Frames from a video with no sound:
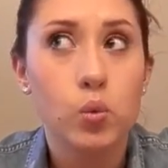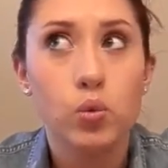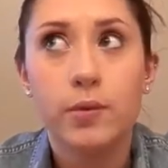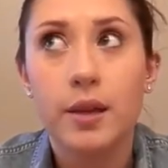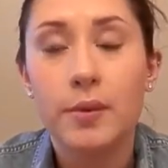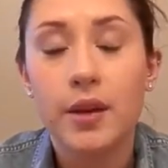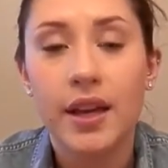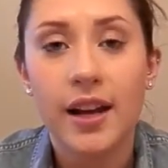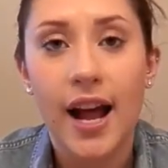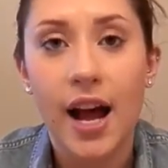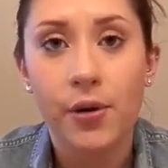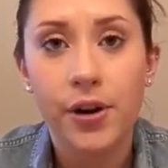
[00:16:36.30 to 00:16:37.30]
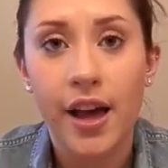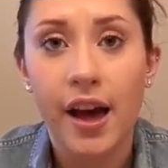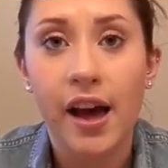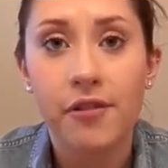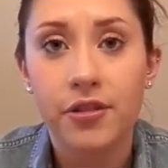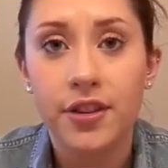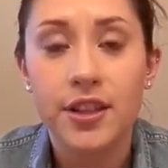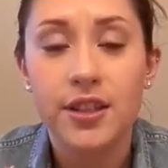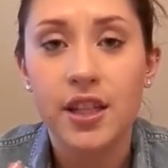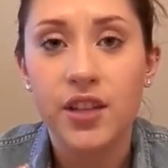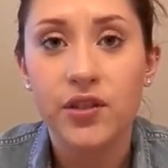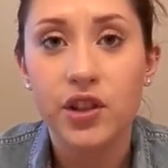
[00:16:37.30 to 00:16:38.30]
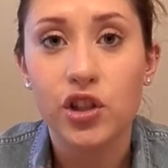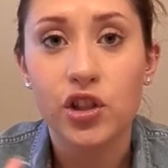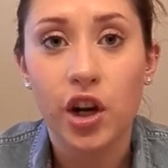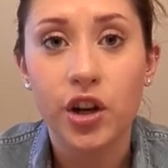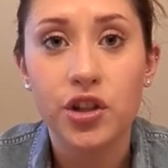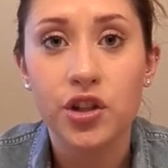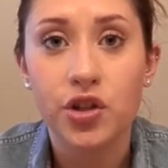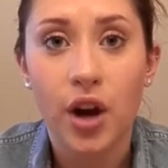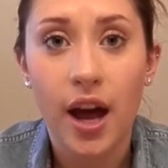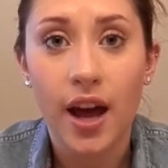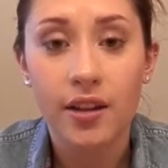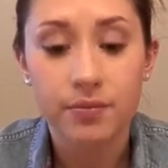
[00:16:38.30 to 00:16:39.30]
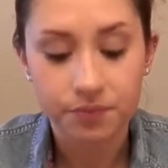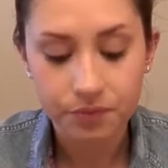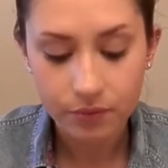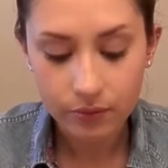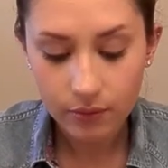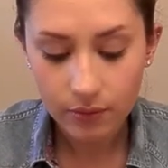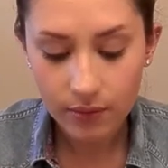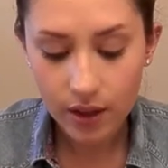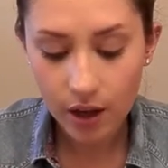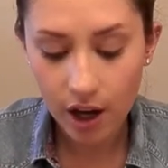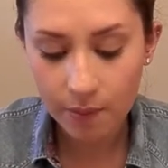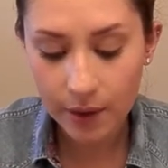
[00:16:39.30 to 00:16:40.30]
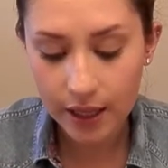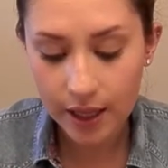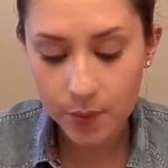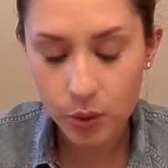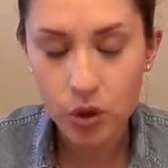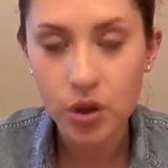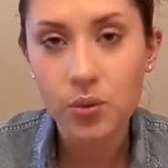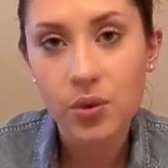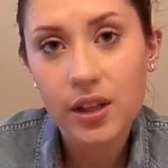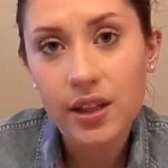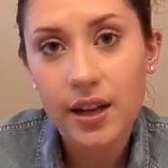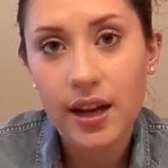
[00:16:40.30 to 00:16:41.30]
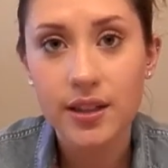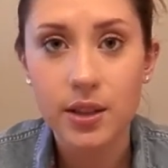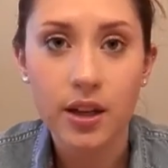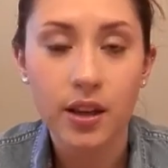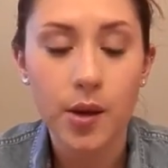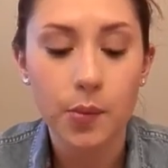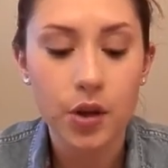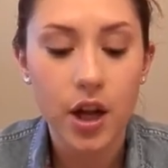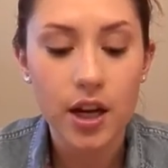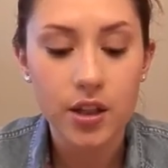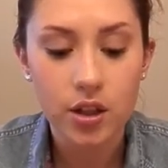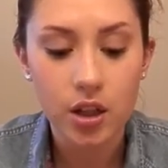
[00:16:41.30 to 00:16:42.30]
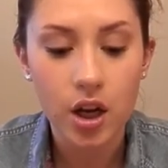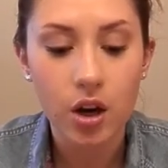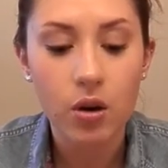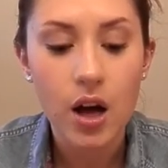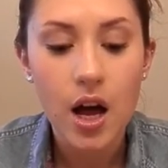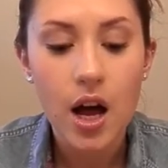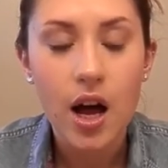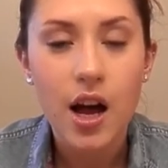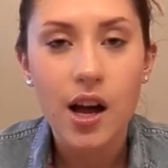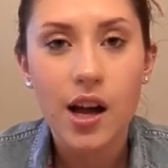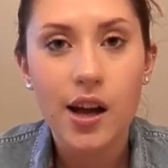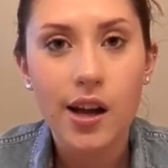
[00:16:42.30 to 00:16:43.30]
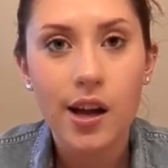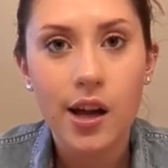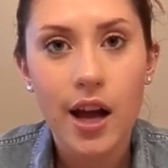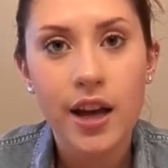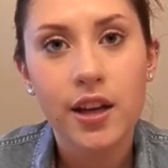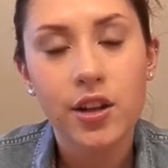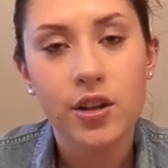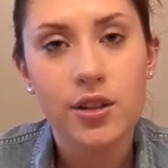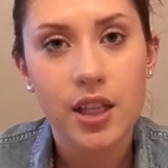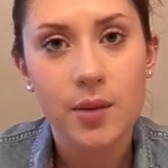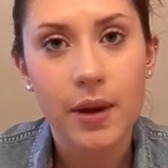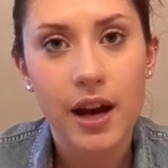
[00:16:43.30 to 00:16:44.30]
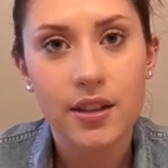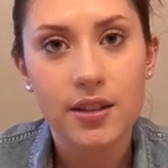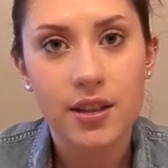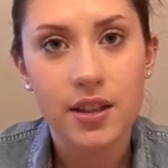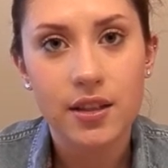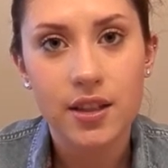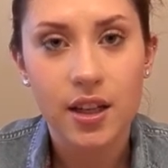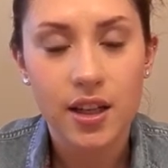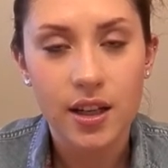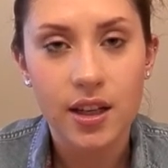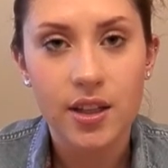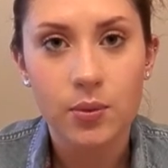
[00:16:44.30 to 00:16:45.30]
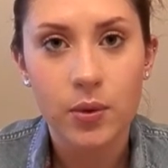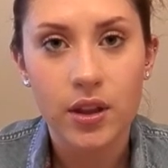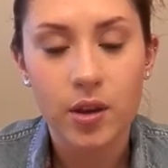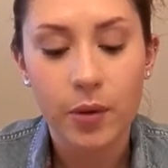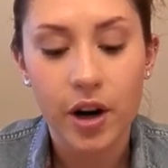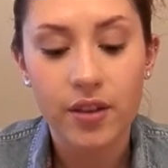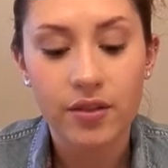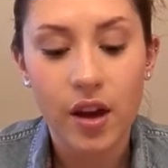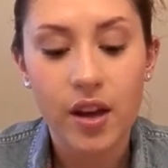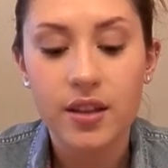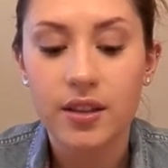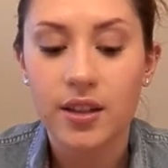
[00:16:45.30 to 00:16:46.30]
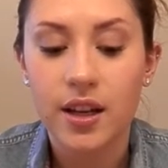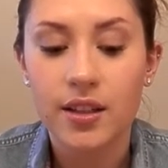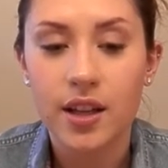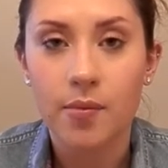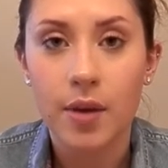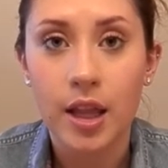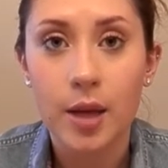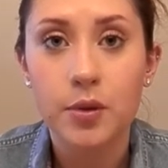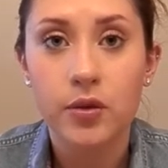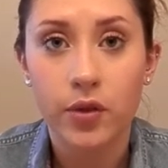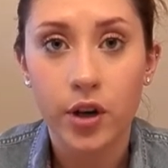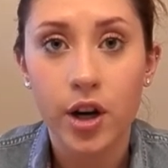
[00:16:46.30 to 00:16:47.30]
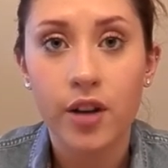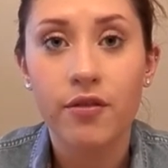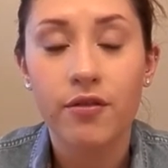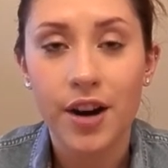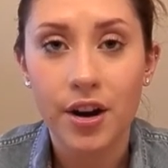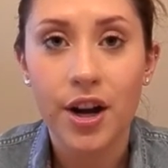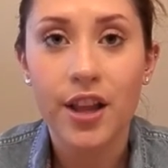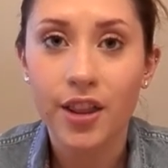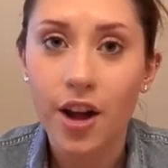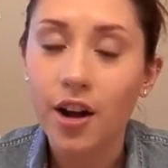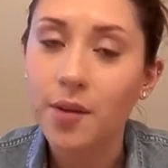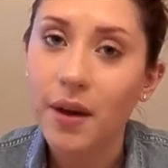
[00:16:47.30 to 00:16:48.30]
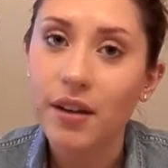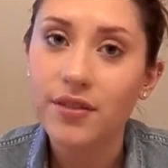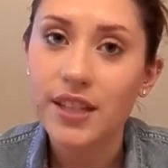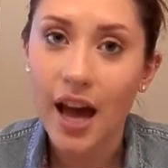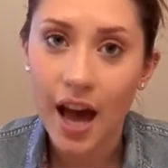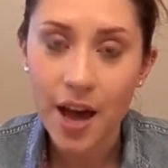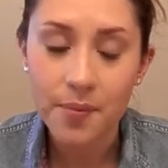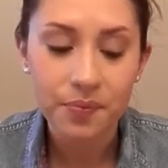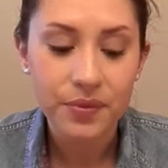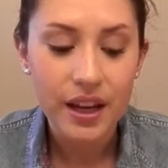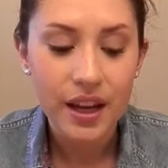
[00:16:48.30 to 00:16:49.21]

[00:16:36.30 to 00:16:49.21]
maybe like an hour and a half for this to even start to dry on my lips, which is really nice in a lip gloss. So I can see past the stickiness with the part that it stays on my lips for a very long amount of time.